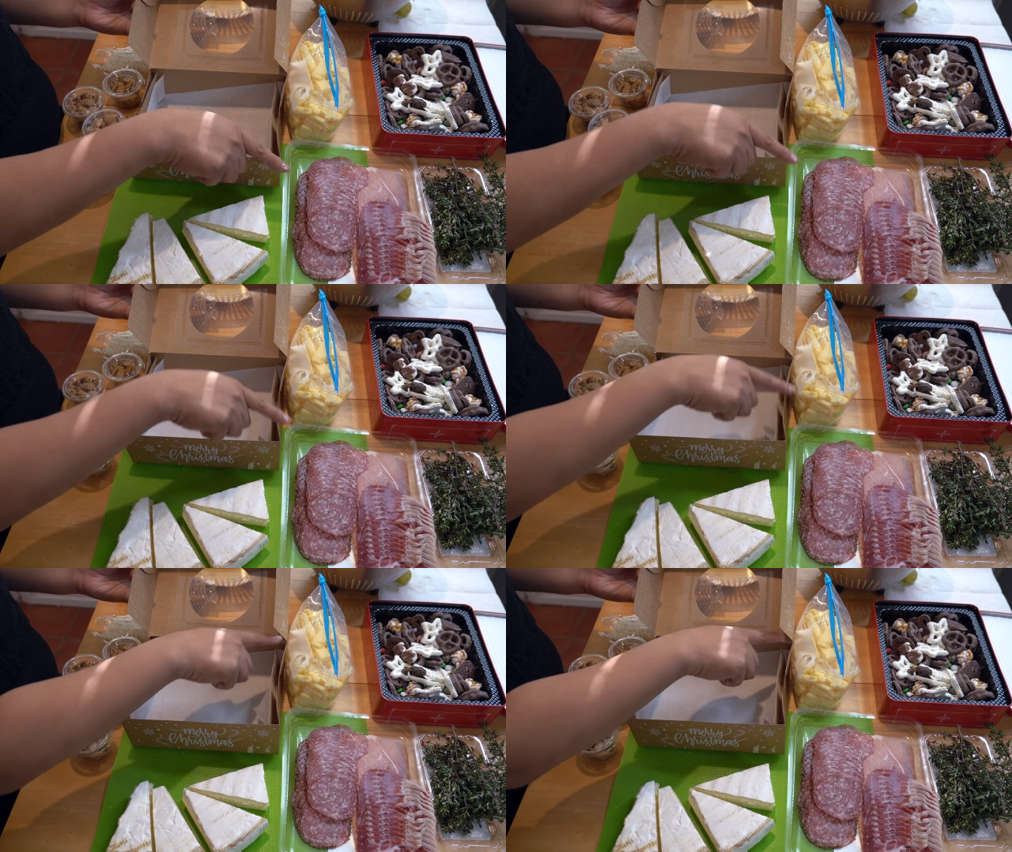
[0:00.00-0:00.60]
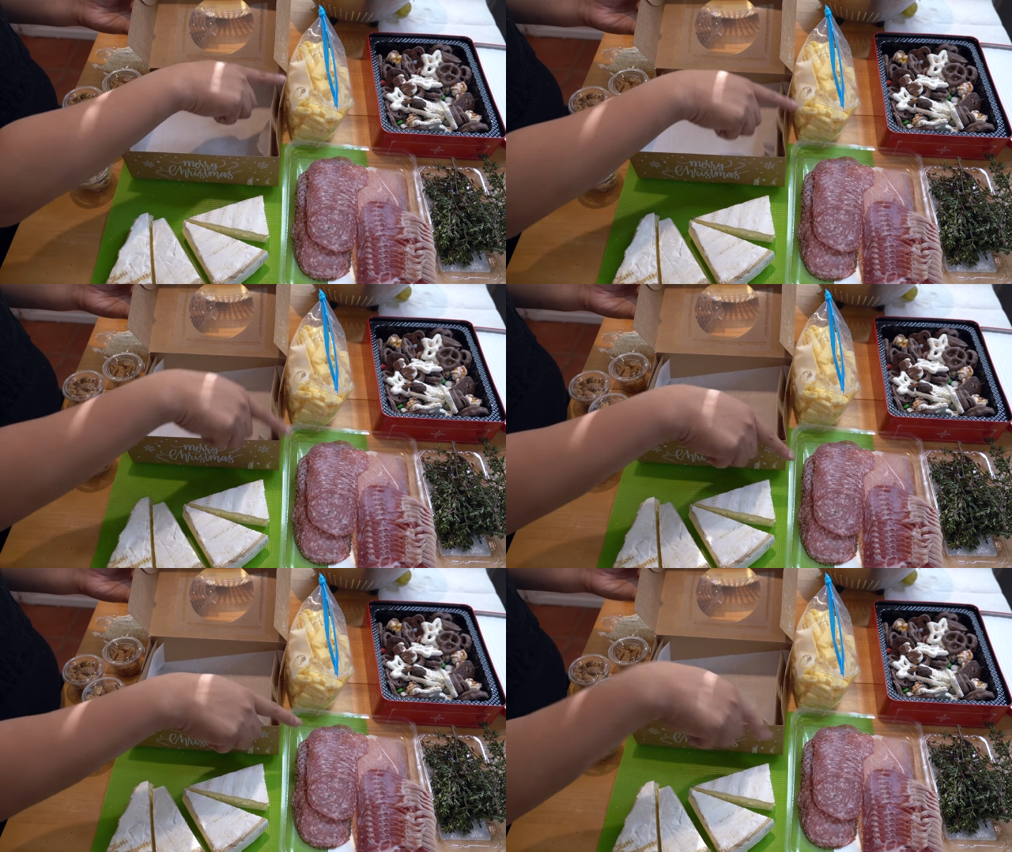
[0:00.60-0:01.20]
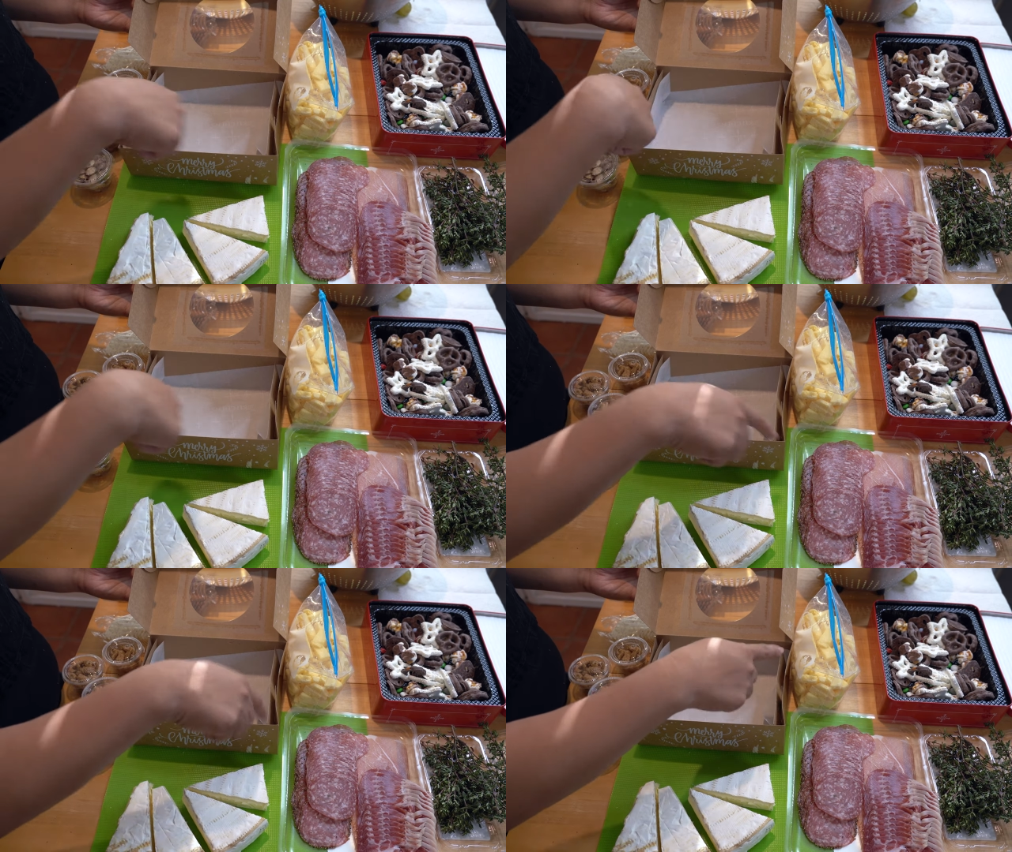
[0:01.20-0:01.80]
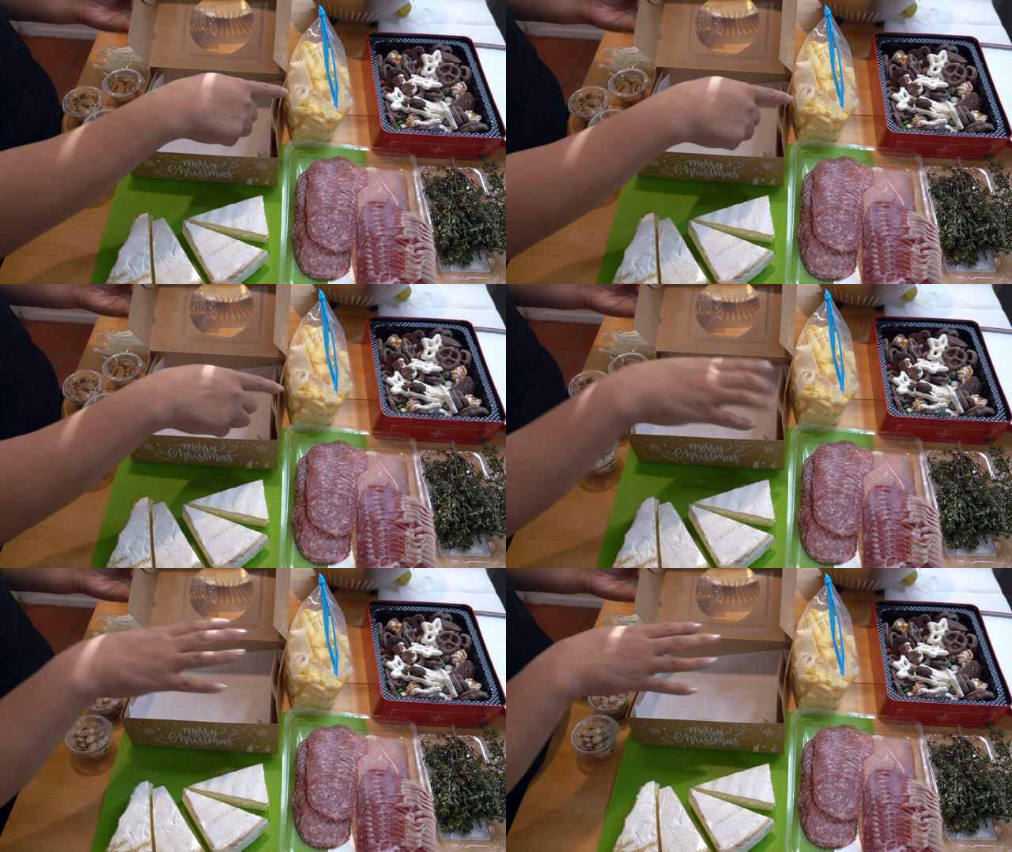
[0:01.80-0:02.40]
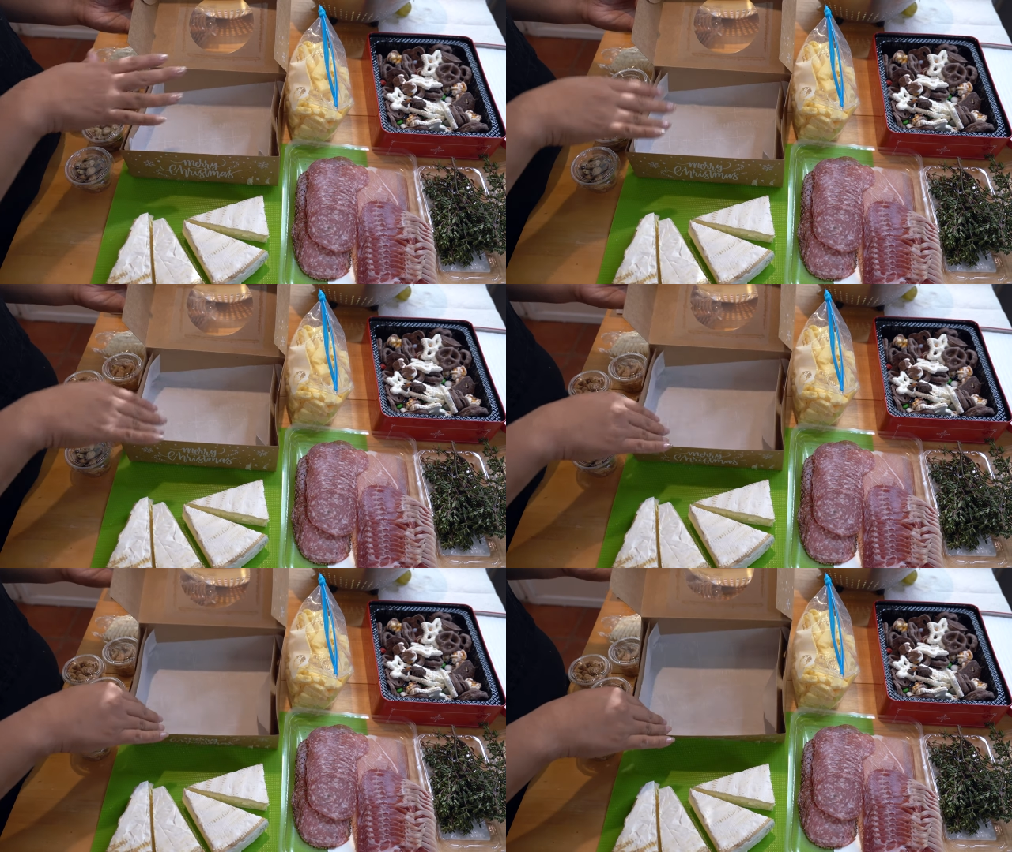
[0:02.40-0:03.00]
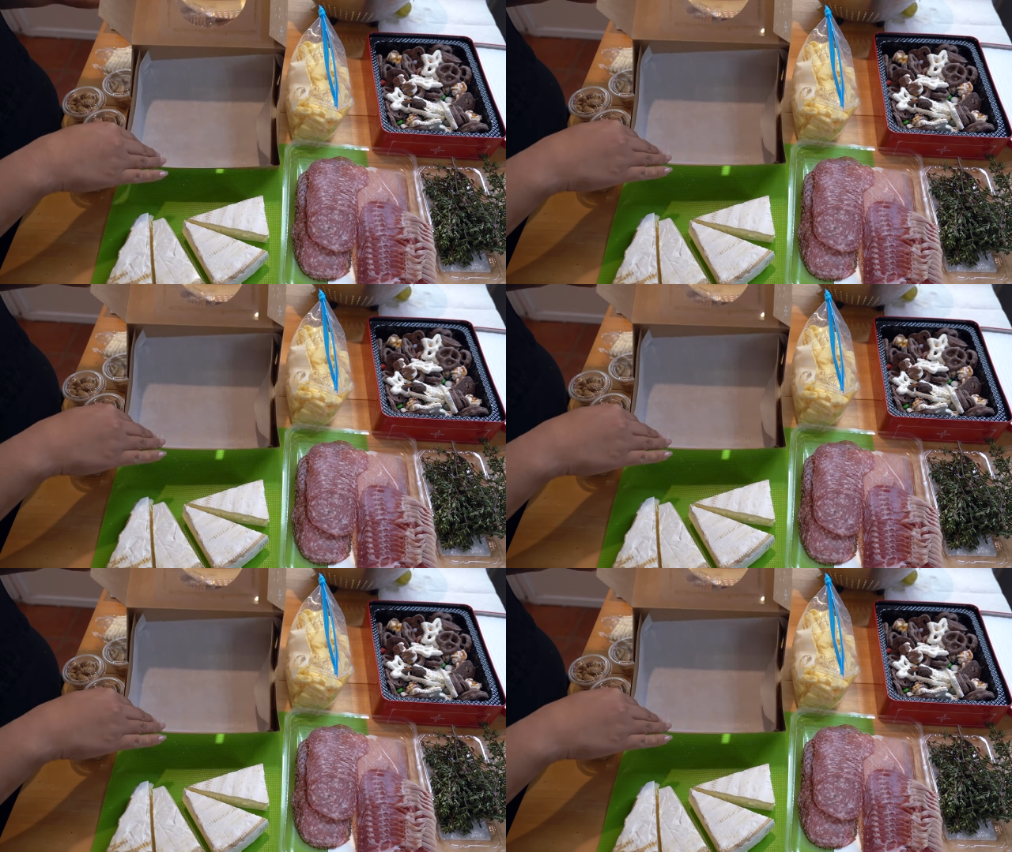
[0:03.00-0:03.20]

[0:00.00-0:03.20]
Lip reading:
[unreadable: no face in view]